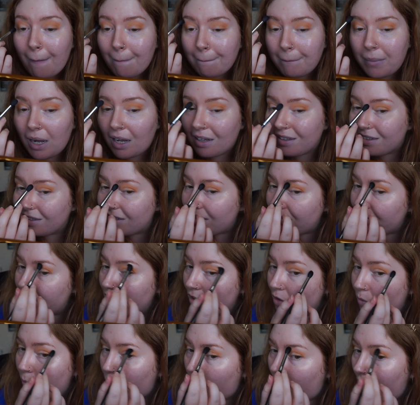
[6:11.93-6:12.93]
But
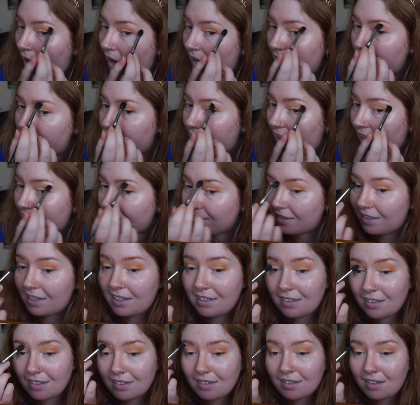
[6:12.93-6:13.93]
Stephen's wife and
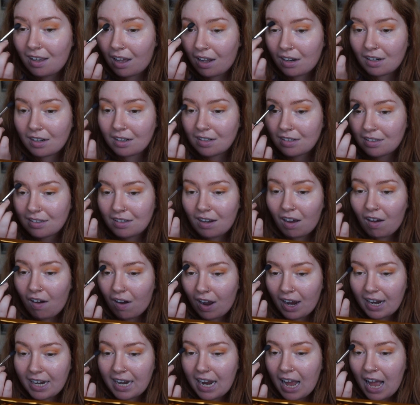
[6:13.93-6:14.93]
his son
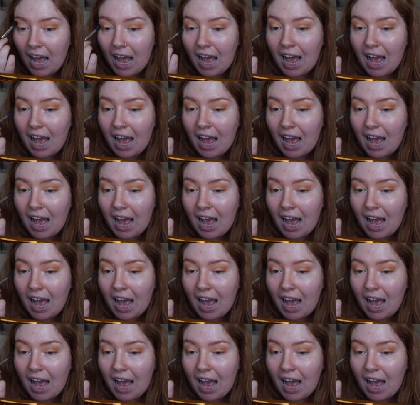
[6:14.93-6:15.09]
die,